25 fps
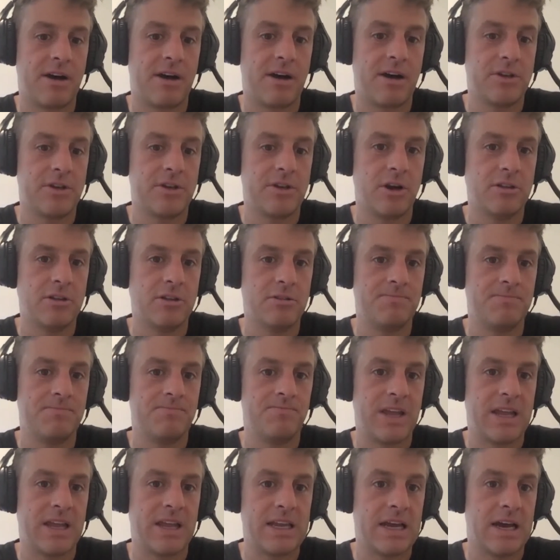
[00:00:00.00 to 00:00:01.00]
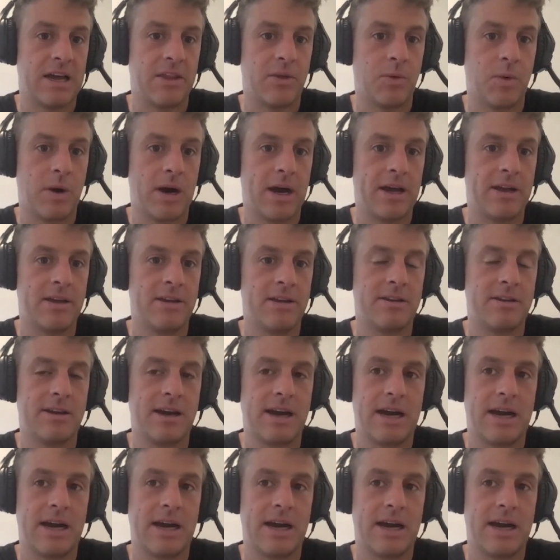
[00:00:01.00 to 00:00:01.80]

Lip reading: I haven't known them any other way.